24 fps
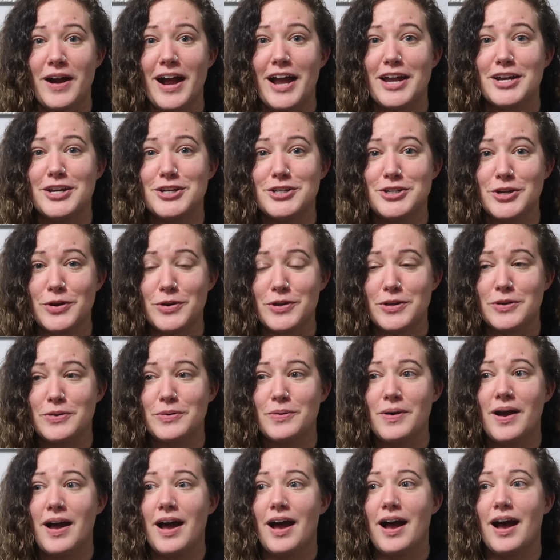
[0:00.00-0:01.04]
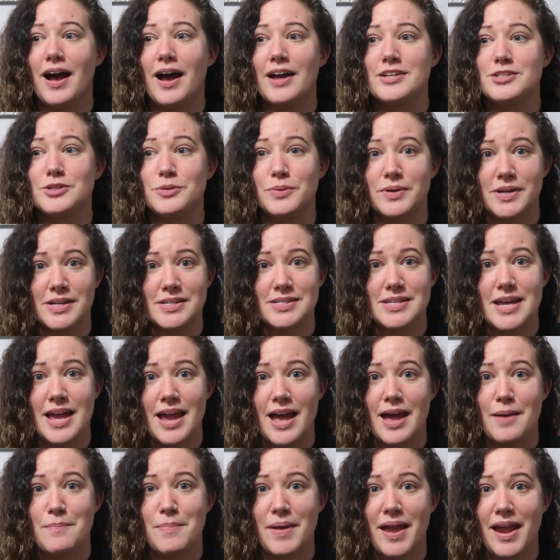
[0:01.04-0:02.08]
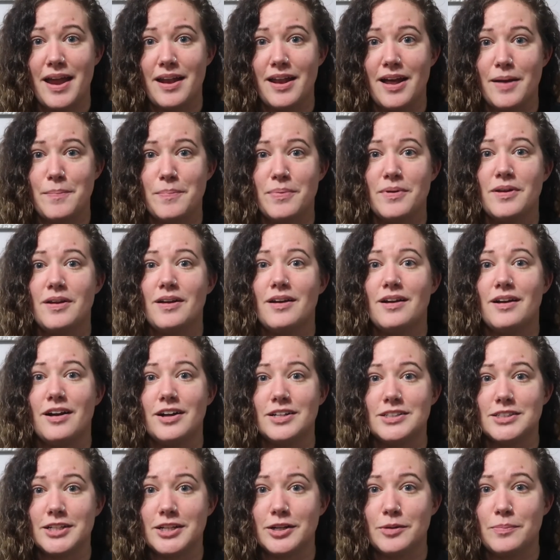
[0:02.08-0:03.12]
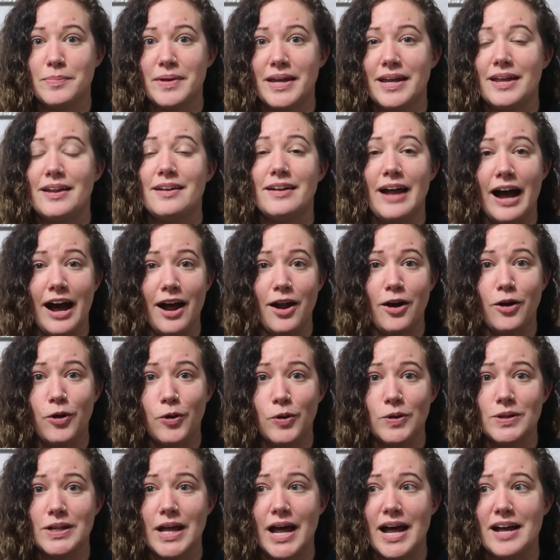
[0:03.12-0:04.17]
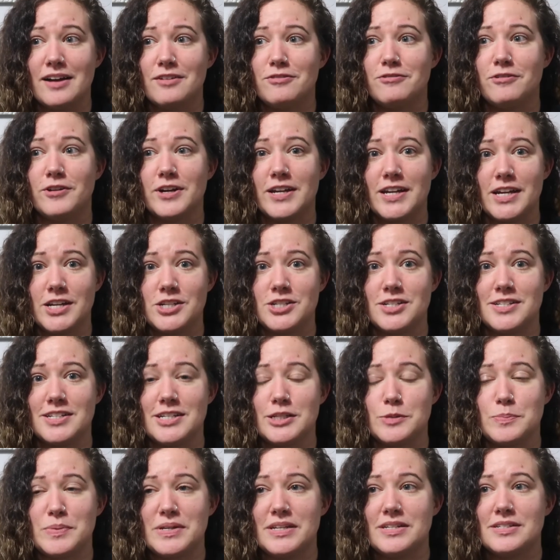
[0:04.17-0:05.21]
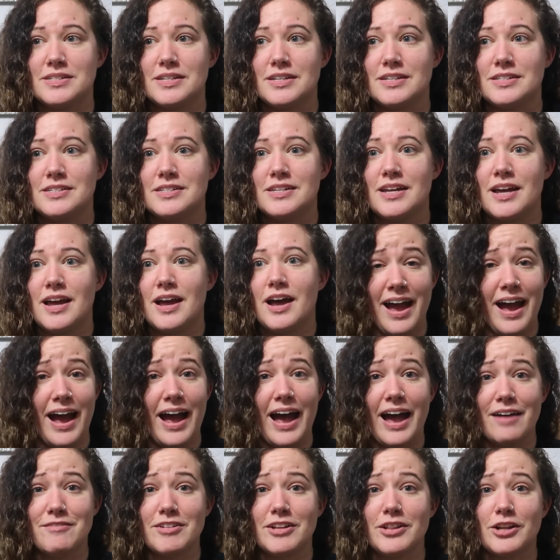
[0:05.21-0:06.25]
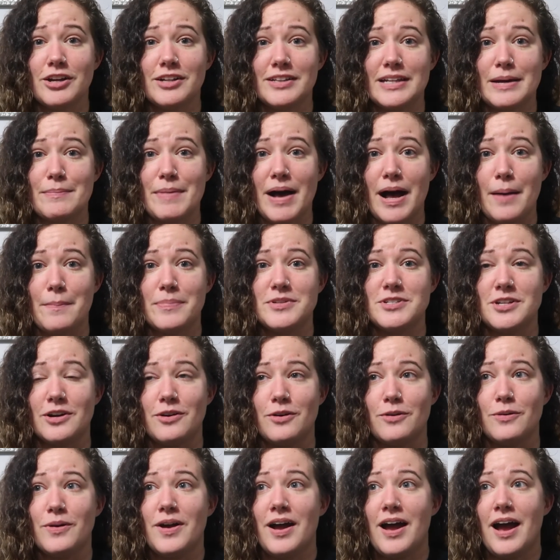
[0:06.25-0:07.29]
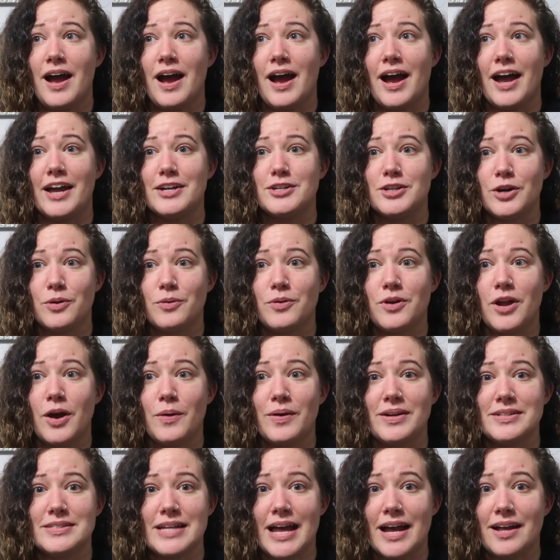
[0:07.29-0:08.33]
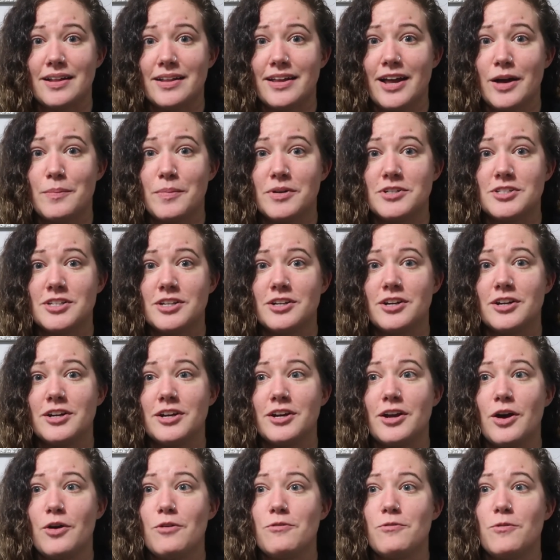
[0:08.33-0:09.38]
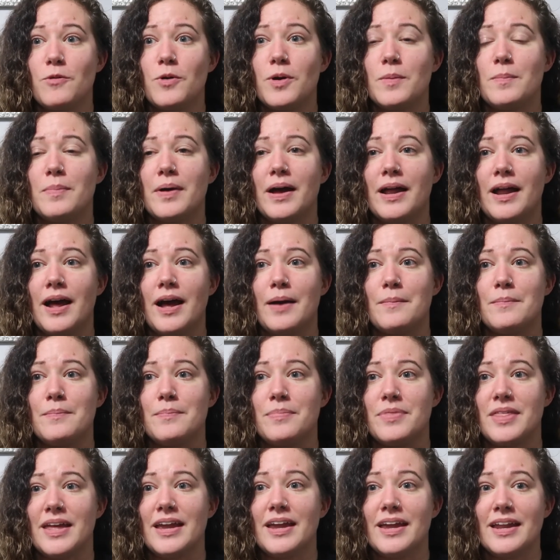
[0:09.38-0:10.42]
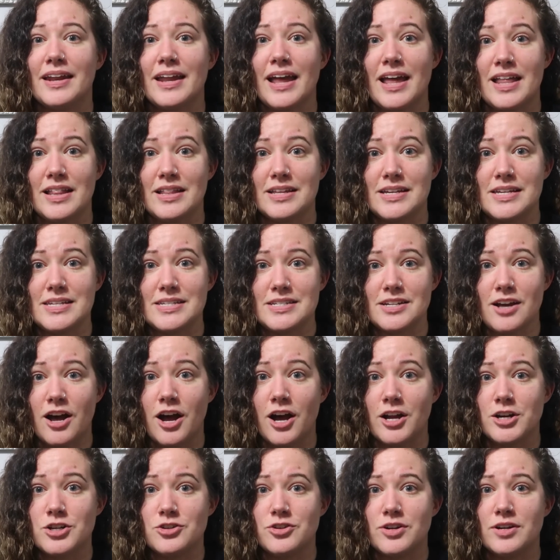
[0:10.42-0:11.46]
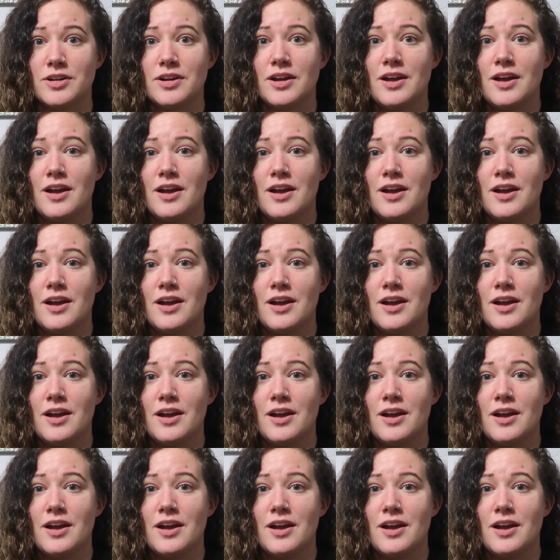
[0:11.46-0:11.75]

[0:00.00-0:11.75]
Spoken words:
I show you, I do want to say I paid up a little bit, not a whole lot, for each of these pieces. I haven't looked them up, so I don't know exactly how much they're gonna go for, but I'm thinking at least $100